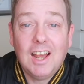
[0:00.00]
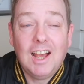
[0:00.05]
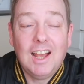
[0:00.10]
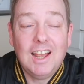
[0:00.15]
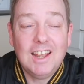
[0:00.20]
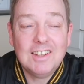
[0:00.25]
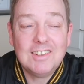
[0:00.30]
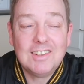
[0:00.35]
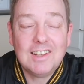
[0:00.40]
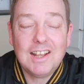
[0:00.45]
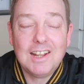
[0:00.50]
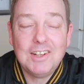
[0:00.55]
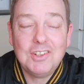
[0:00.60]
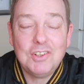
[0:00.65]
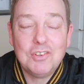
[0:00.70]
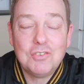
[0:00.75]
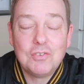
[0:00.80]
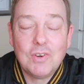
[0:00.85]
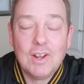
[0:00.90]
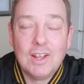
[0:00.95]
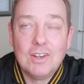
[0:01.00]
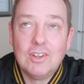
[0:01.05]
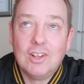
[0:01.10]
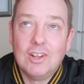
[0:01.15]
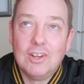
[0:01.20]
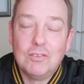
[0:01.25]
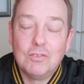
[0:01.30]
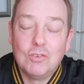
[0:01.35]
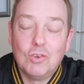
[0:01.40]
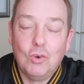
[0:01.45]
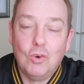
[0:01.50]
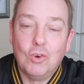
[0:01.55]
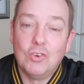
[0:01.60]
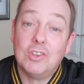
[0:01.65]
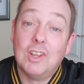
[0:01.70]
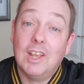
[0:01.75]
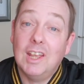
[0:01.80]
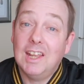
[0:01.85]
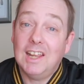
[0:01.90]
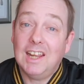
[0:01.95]
his latest friend, and of
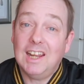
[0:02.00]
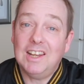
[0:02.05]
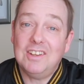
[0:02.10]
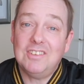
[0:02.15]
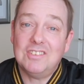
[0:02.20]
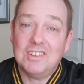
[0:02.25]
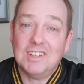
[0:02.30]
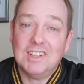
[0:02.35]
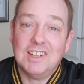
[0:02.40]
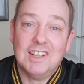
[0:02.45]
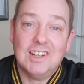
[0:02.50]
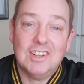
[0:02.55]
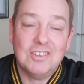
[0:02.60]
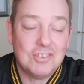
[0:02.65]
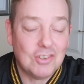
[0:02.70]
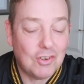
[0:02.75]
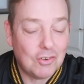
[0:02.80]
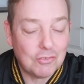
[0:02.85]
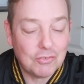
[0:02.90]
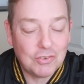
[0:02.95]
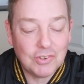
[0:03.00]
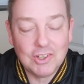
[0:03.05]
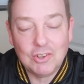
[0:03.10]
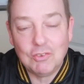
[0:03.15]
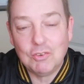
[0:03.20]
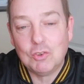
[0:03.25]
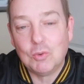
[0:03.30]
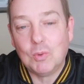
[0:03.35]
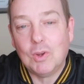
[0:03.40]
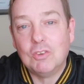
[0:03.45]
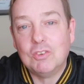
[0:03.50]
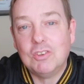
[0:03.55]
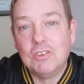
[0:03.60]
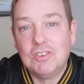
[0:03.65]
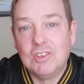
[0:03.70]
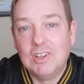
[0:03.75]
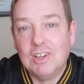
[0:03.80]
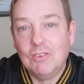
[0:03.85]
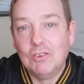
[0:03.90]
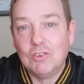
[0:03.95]
course he's singing a song for you as well to
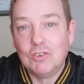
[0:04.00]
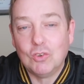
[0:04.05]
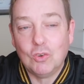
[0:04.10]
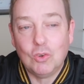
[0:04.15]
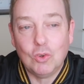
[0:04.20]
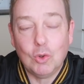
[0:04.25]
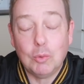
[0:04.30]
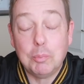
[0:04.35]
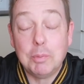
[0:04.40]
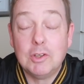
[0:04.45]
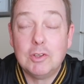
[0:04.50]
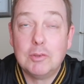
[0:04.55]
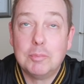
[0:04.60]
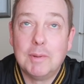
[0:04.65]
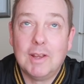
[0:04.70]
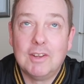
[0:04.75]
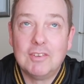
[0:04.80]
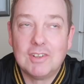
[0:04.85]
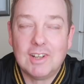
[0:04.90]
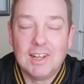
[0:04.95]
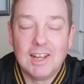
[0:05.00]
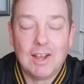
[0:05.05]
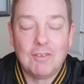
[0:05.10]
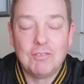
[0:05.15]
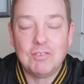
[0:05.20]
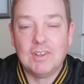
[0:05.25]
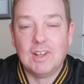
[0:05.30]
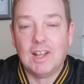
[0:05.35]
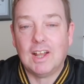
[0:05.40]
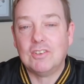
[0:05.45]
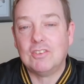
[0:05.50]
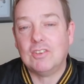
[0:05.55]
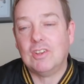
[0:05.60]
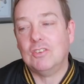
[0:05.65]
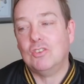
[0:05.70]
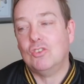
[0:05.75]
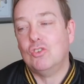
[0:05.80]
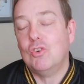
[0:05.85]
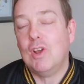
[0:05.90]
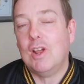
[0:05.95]
cheer us all up, especially after
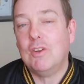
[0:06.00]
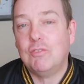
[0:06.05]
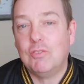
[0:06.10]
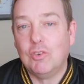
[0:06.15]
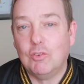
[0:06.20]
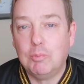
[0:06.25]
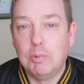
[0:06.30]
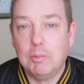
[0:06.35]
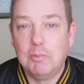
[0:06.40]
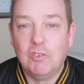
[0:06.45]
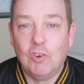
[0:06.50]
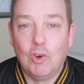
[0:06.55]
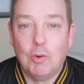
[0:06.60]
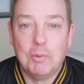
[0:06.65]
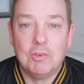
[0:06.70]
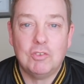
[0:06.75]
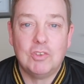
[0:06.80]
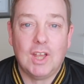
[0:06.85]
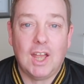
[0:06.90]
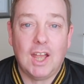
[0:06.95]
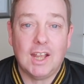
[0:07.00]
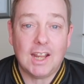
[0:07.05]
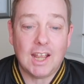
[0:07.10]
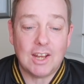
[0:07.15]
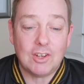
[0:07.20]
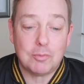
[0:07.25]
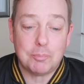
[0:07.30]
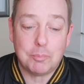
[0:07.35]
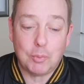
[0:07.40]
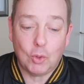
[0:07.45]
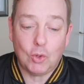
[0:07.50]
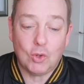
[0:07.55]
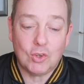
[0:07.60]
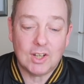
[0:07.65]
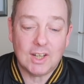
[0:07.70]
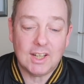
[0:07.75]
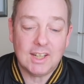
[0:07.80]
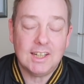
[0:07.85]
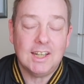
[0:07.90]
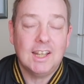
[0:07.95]
that dreadful performance against
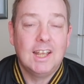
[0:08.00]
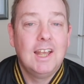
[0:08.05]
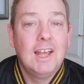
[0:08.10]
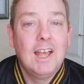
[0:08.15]
Burnley.